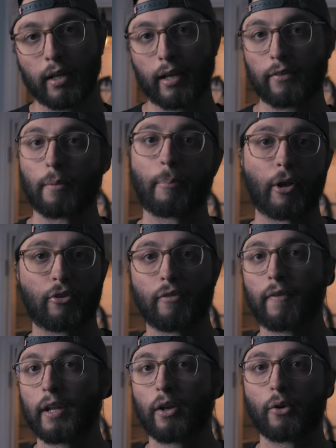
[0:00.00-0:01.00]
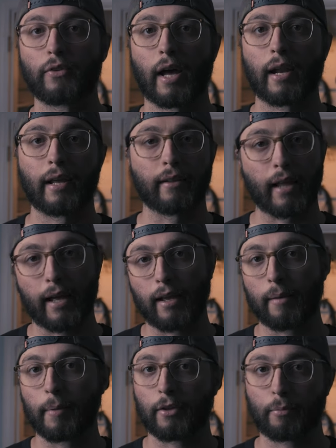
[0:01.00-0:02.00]
he has a bunch of videos on it, let
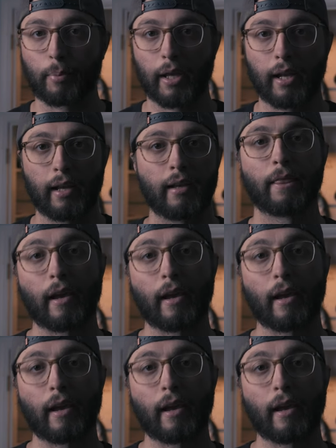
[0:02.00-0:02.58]
him explain it.